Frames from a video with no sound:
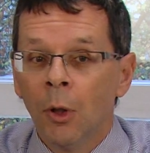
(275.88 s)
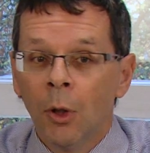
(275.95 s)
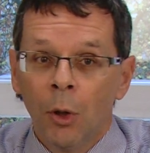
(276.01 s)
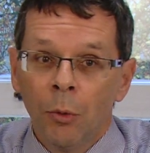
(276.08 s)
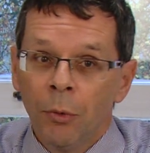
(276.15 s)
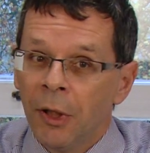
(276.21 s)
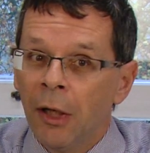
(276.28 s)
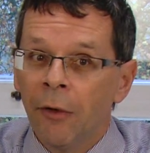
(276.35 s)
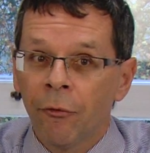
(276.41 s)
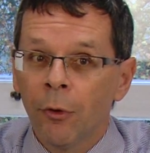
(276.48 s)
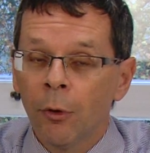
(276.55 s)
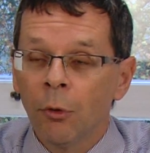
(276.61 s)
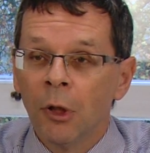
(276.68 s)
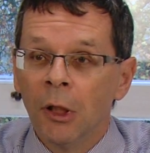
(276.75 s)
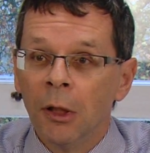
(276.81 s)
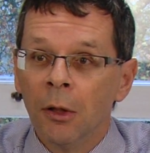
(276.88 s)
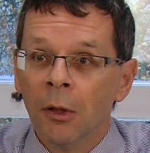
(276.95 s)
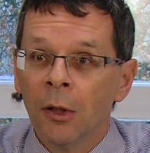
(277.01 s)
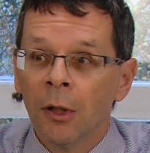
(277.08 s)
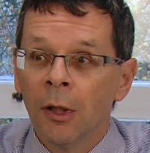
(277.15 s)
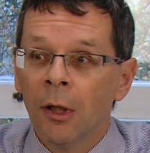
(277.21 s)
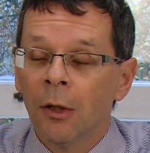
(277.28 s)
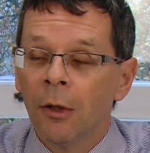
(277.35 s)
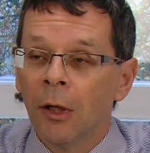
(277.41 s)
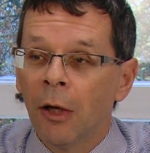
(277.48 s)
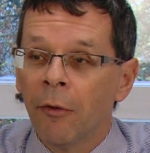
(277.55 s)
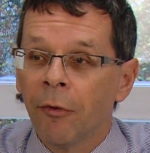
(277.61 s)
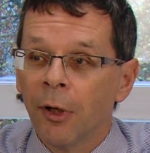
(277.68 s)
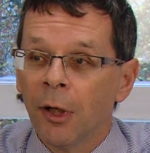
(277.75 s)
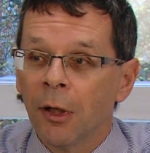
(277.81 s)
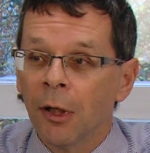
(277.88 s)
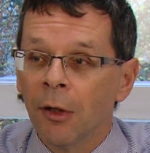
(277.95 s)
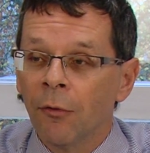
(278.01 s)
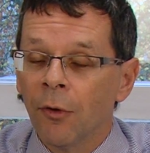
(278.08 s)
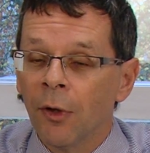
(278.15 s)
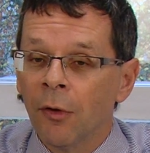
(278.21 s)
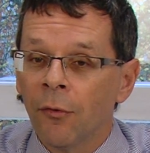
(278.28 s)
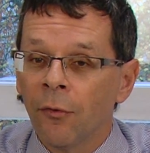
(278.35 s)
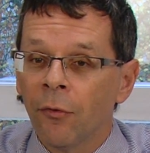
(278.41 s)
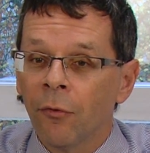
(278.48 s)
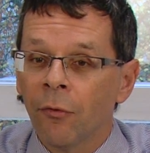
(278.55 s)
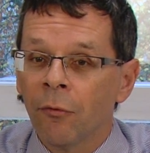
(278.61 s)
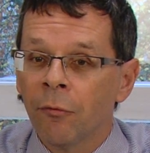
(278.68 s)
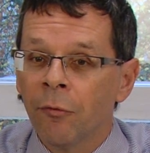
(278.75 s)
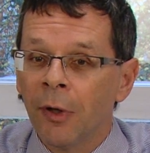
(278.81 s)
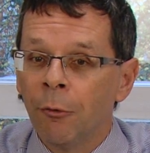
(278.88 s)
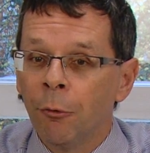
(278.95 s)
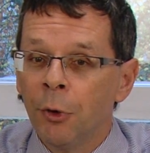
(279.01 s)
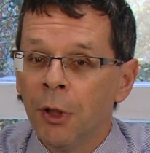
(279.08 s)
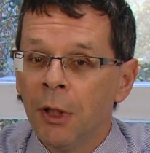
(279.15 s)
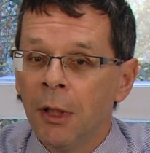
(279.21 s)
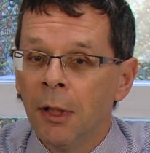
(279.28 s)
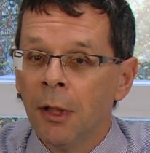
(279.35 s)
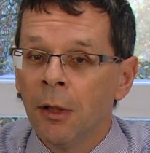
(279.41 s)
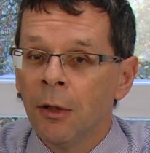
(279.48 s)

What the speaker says: Oh yes, certainly. I think it's very